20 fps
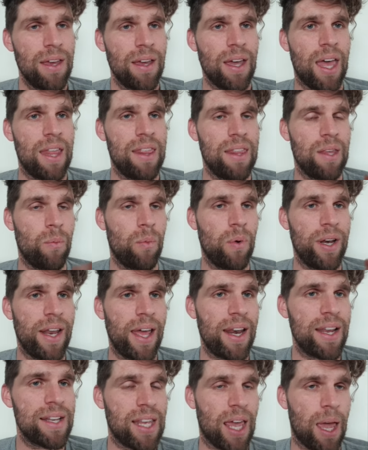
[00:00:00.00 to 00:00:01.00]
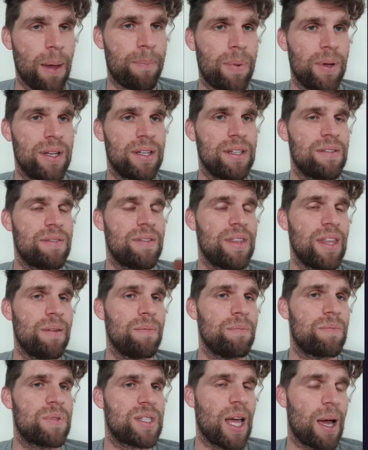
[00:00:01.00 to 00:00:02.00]
And then when that has happened,
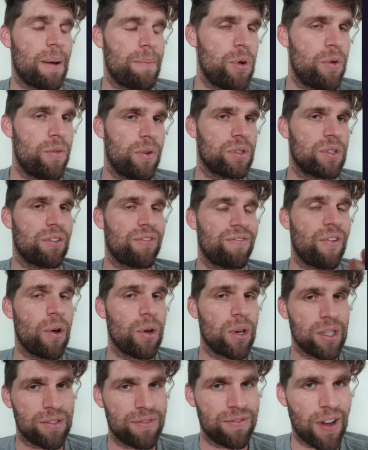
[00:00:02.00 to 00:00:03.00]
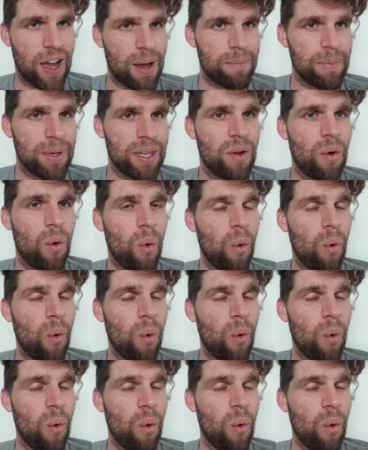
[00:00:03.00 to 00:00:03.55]
then start moving on to focus farming,